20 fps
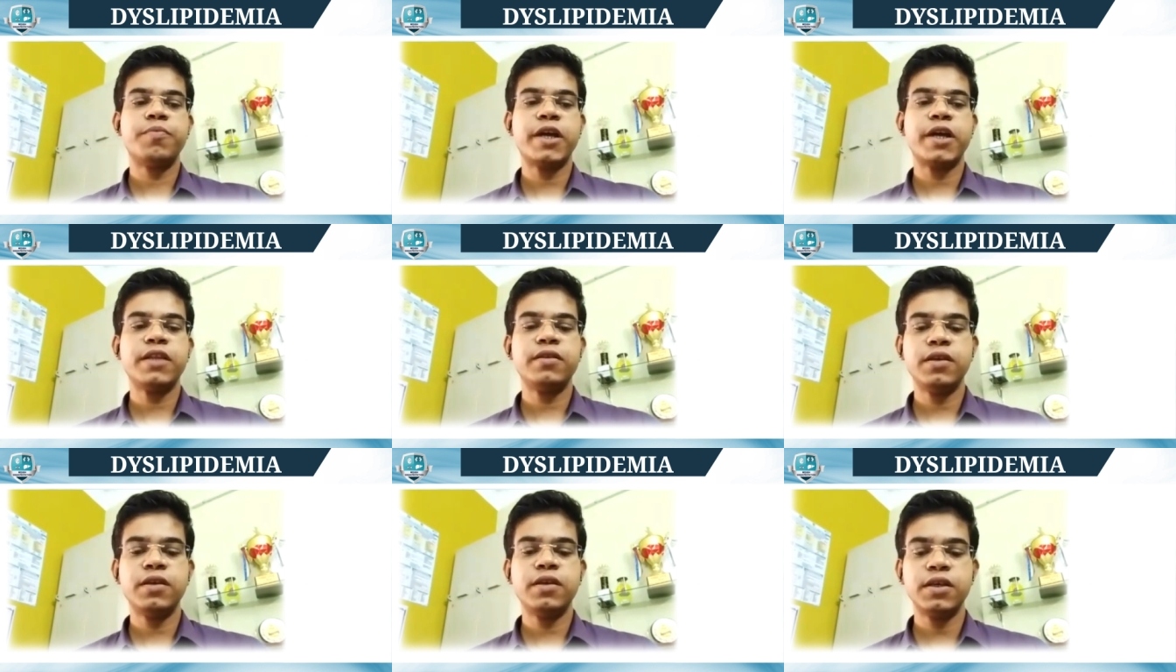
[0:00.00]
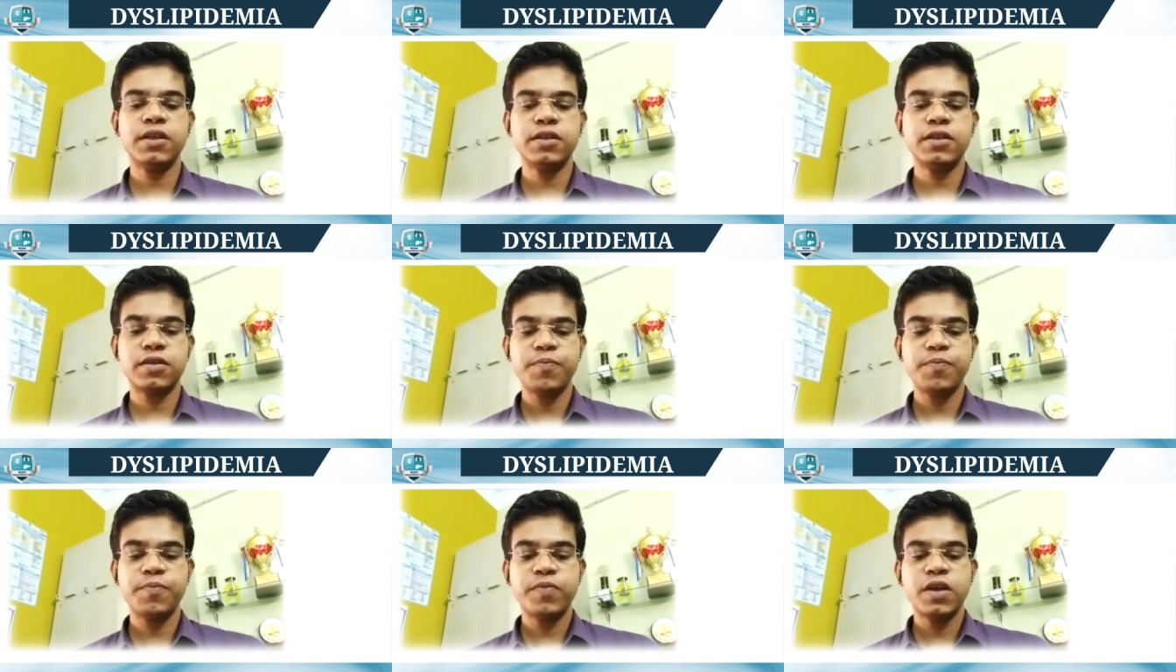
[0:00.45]
the main thing
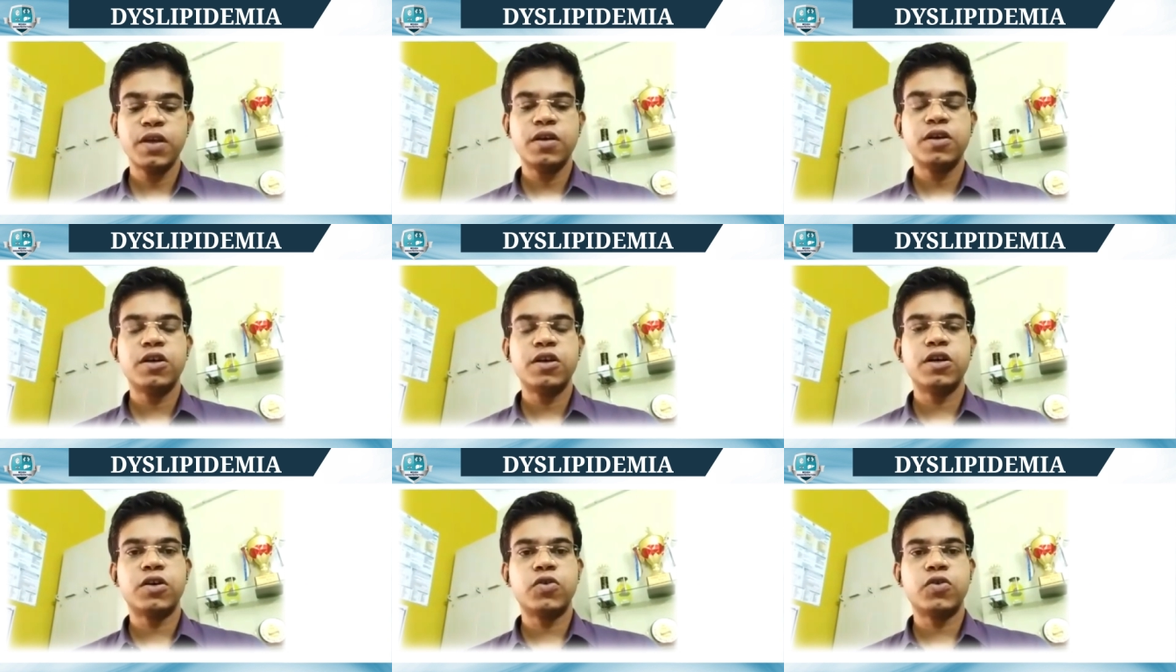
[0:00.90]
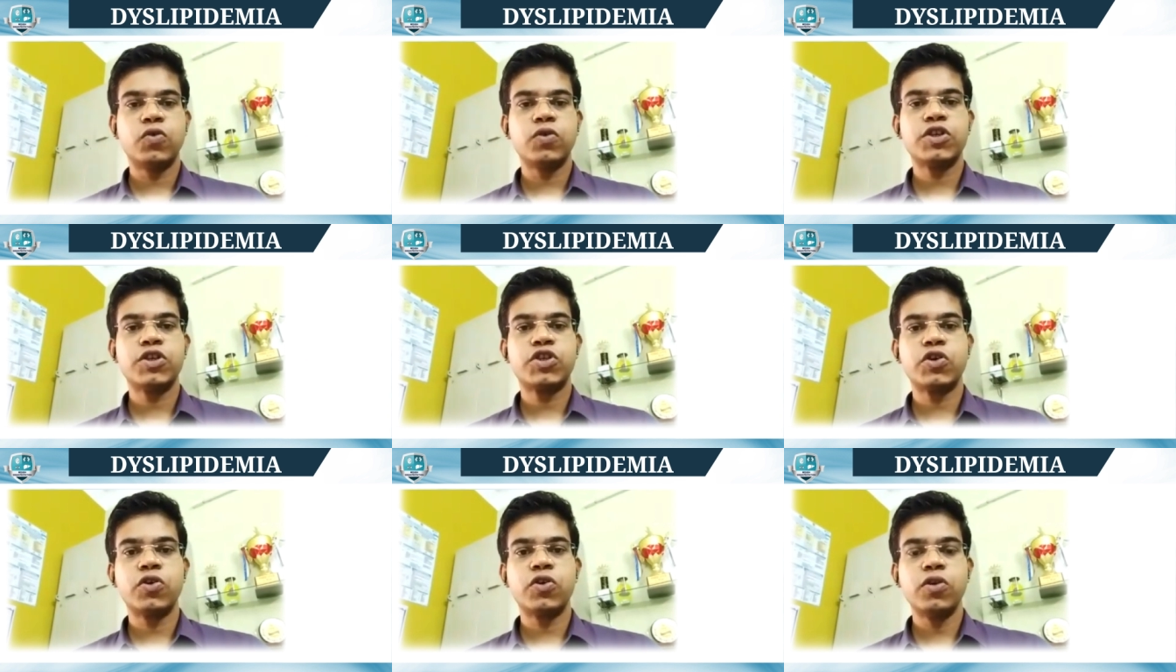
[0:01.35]
is
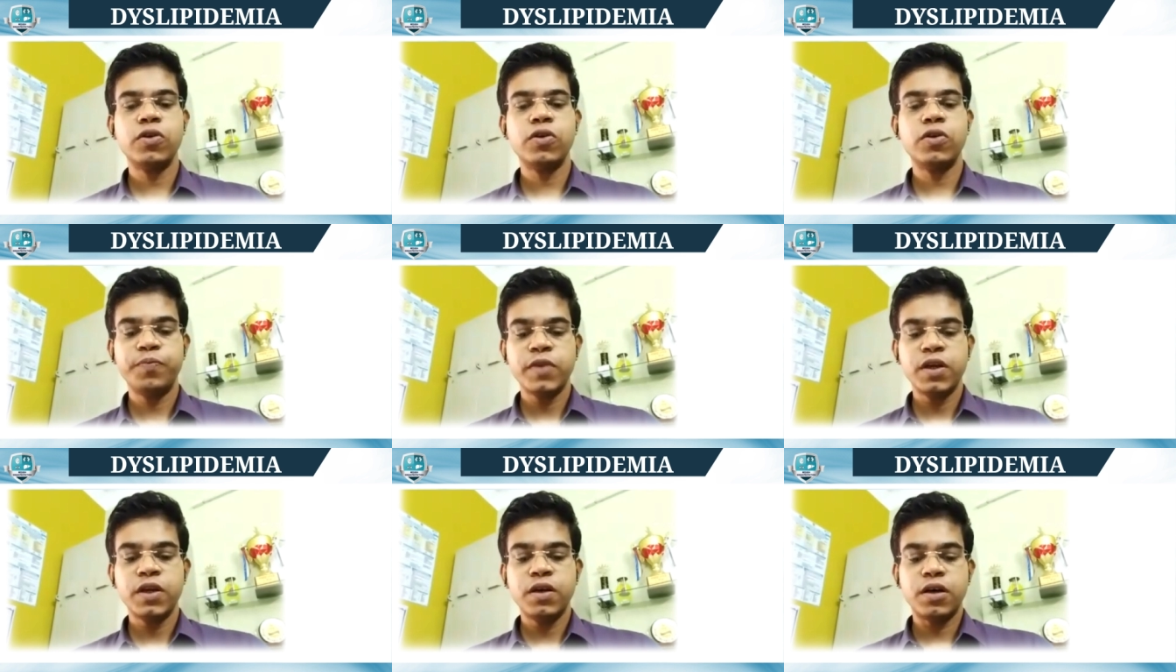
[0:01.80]
cholesterol.